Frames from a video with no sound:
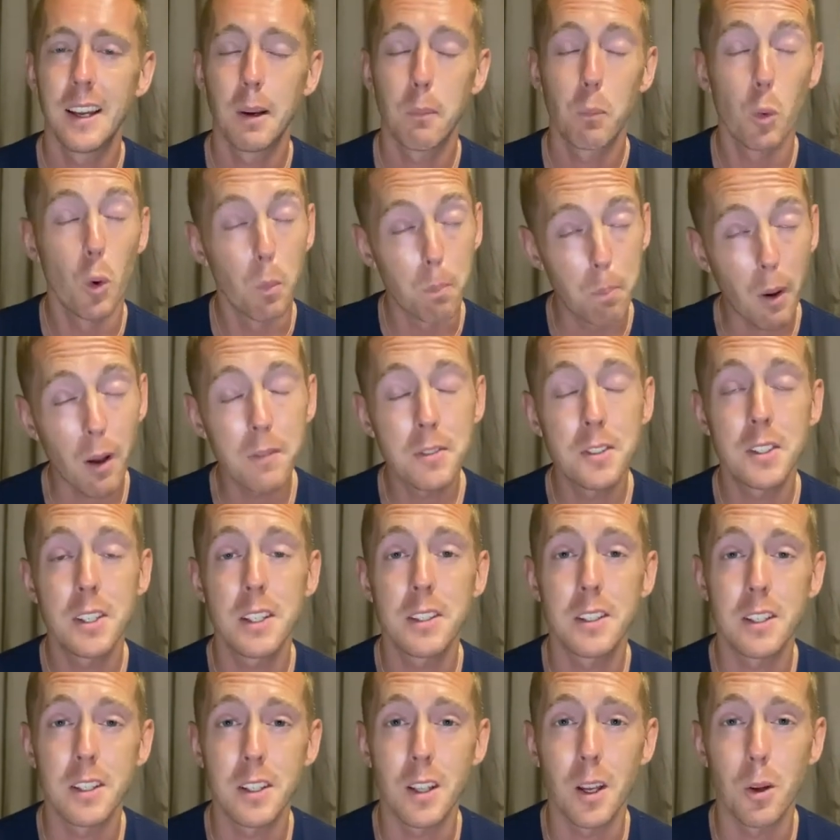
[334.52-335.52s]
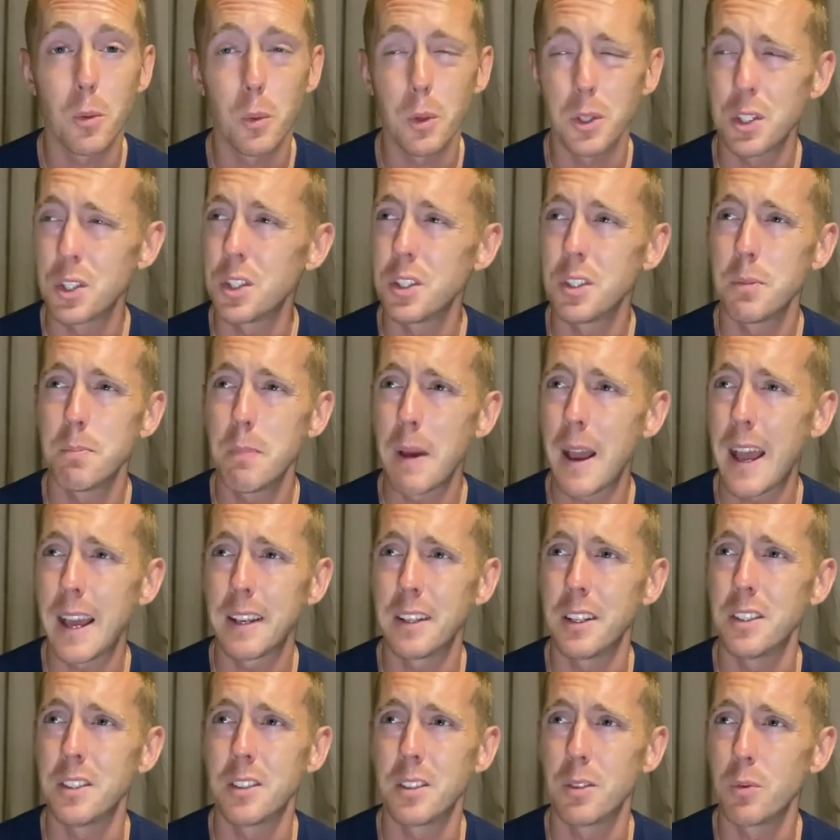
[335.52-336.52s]
We're above City, though, which is
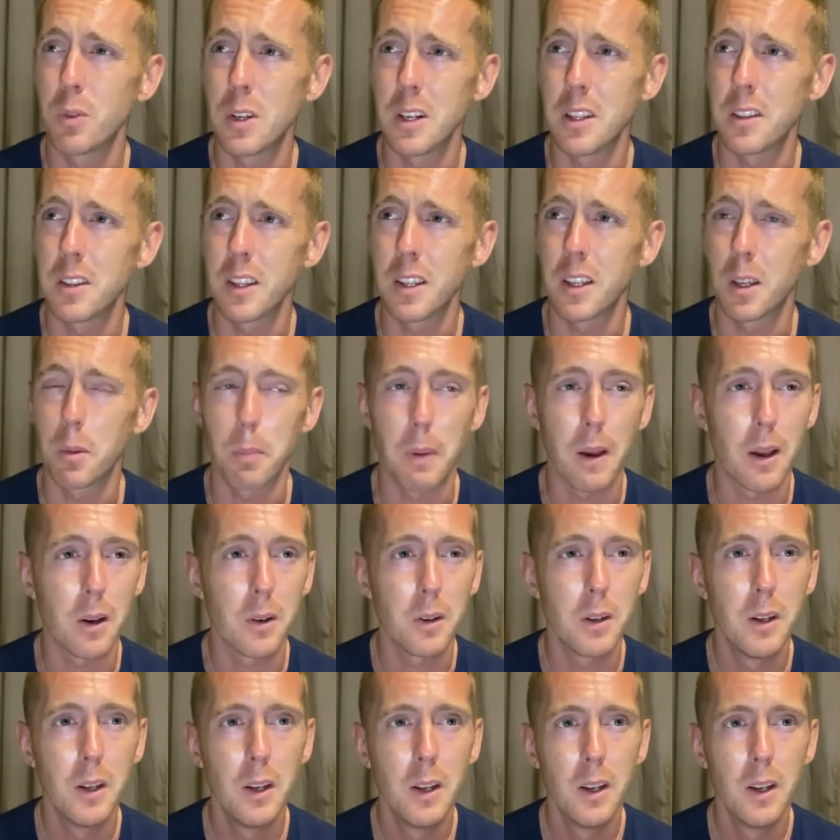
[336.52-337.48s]
madness to really think about.